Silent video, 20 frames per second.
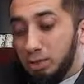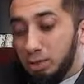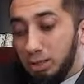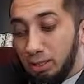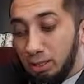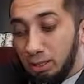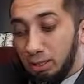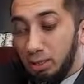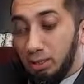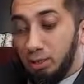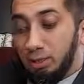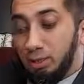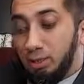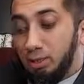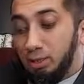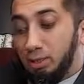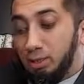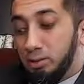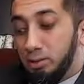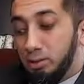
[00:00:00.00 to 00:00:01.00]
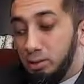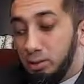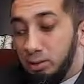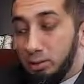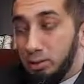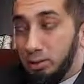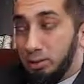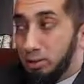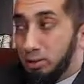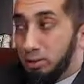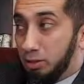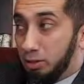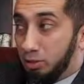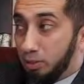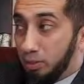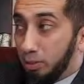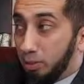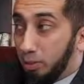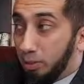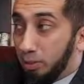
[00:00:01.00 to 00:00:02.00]
declare their
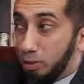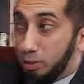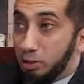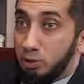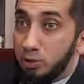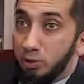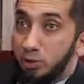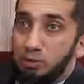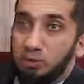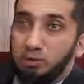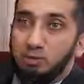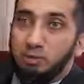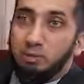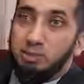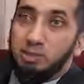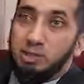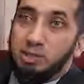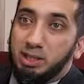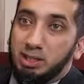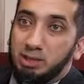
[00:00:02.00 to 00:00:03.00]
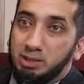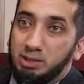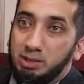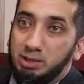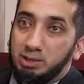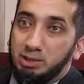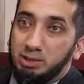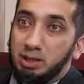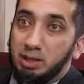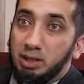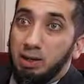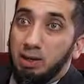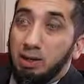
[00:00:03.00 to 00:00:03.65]
separation from these ideas,